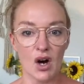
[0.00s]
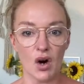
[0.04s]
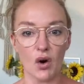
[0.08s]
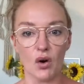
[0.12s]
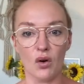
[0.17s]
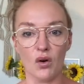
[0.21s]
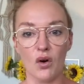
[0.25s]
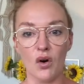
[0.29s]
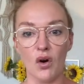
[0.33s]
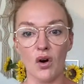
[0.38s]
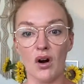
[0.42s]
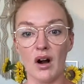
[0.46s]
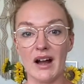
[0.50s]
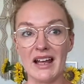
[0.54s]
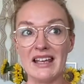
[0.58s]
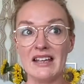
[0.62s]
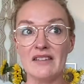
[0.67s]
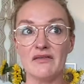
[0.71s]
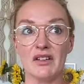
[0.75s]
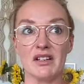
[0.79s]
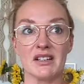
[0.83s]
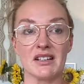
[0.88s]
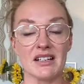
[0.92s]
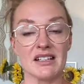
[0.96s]
or
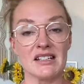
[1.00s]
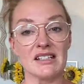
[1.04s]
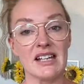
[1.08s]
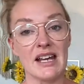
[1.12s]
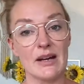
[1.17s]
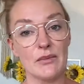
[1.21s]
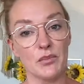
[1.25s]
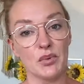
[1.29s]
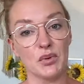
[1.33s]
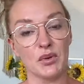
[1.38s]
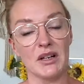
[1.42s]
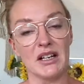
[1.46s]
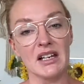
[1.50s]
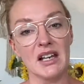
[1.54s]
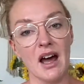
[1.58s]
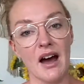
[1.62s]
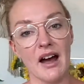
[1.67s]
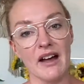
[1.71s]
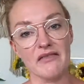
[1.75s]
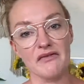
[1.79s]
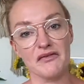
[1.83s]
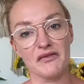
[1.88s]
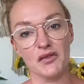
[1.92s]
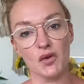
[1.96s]
even contemporary
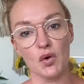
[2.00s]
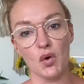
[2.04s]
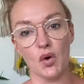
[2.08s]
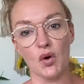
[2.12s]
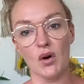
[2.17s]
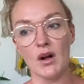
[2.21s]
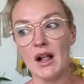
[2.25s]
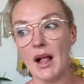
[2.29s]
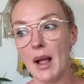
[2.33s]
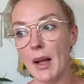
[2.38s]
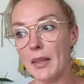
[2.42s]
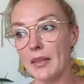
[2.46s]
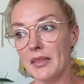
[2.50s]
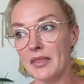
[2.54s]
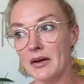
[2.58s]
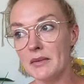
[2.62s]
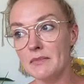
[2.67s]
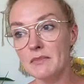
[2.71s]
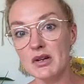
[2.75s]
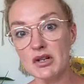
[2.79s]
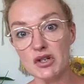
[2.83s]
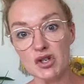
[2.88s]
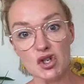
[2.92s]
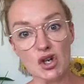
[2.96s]
life for the
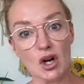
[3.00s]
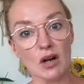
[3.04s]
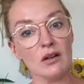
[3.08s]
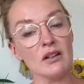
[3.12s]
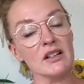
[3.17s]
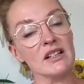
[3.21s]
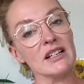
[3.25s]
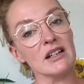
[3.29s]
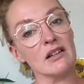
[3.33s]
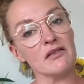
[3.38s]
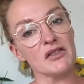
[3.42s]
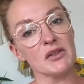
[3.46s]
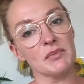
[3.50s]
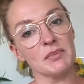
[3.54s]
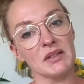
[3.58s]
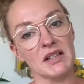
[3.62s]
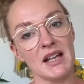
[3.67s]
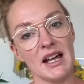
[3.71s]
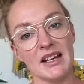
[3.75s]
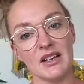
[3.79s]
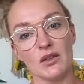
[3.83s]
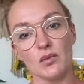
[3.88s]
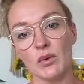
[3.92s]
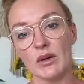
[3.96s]
majority of the
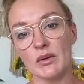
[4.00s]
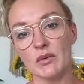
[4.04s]
planet,